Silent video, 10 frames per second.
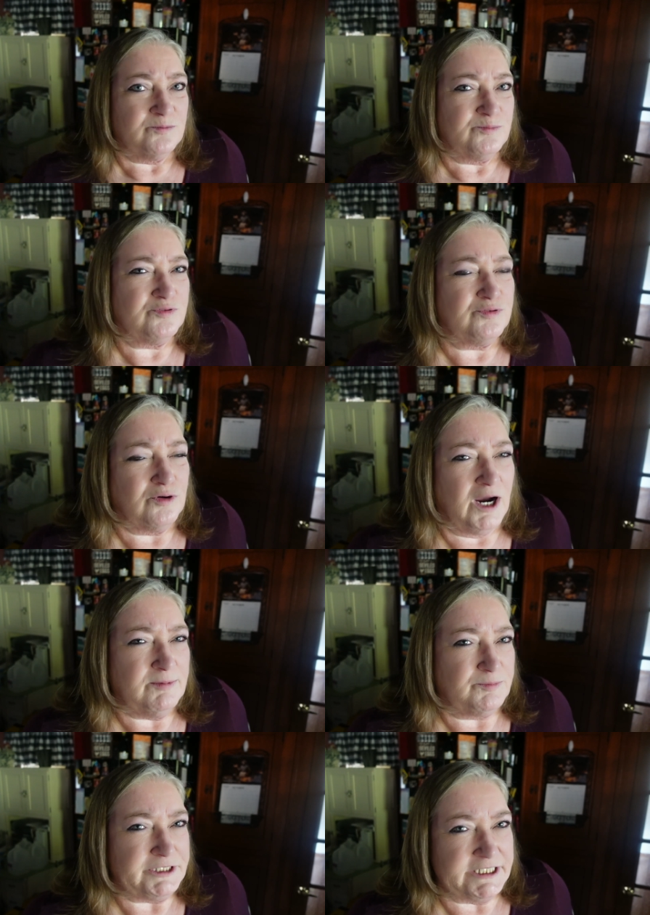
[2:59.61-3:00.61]

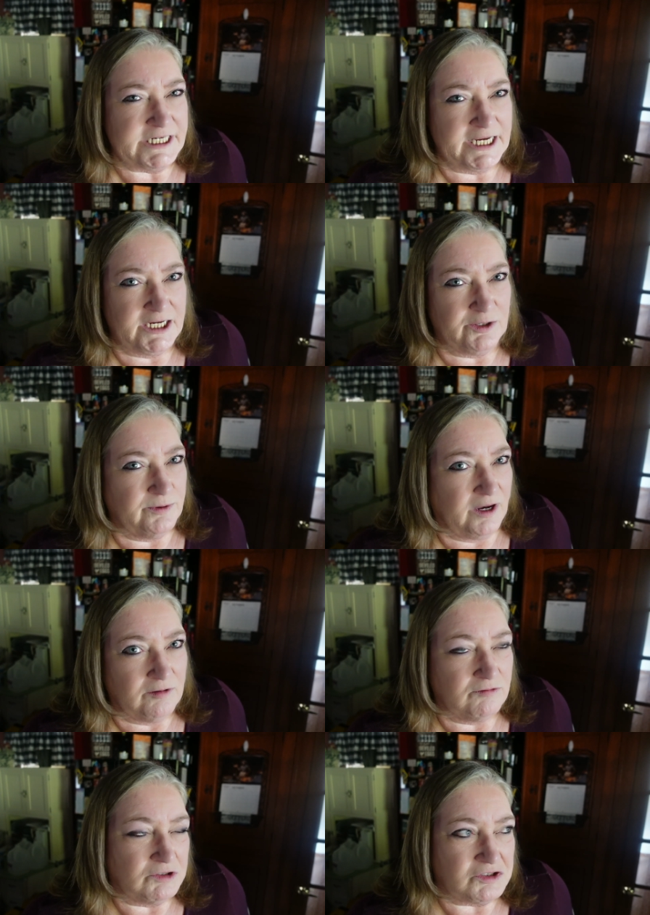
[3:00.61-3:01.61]
Probably take
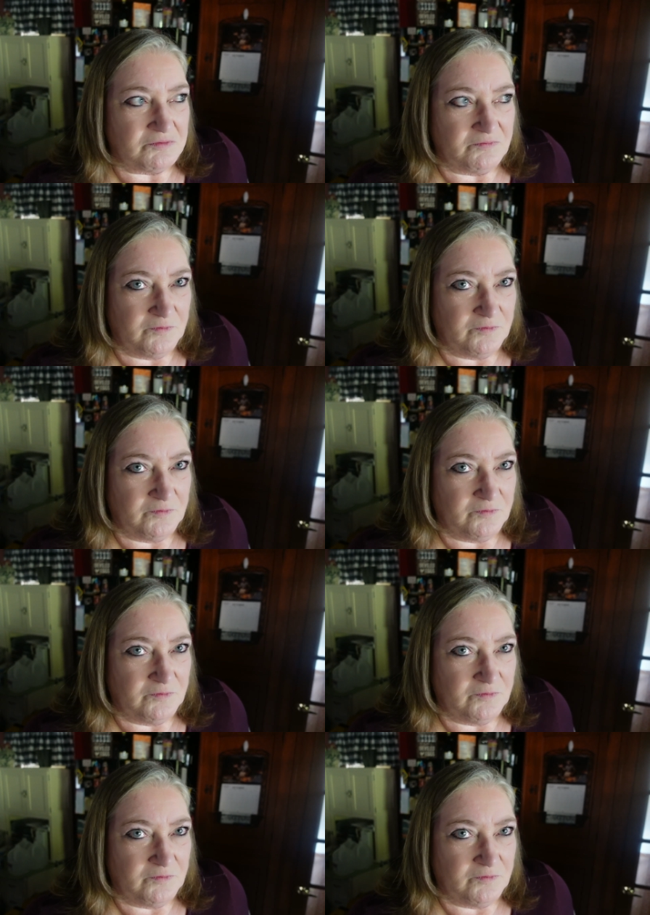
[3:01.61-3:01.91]
around